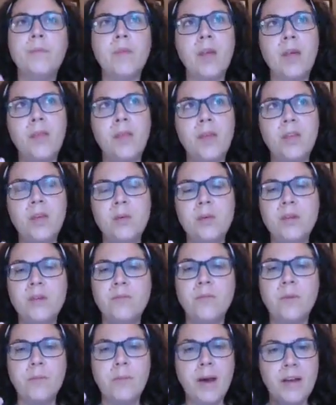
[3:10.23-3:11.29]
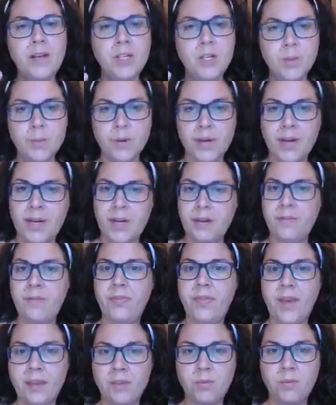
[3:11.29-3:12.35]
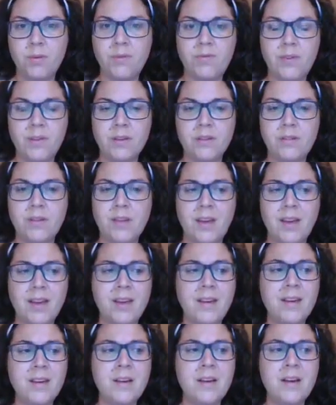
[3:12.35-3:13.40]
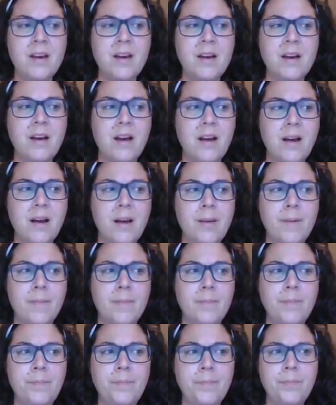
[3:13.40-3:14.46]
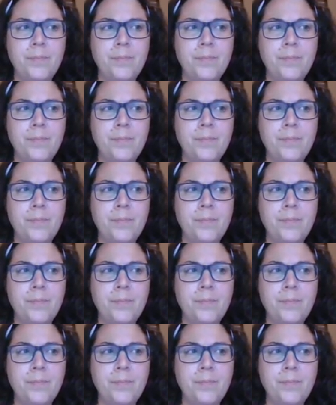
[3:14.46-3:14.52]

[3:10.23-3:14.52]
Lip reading: And then you can remind your brain that's what it feels like when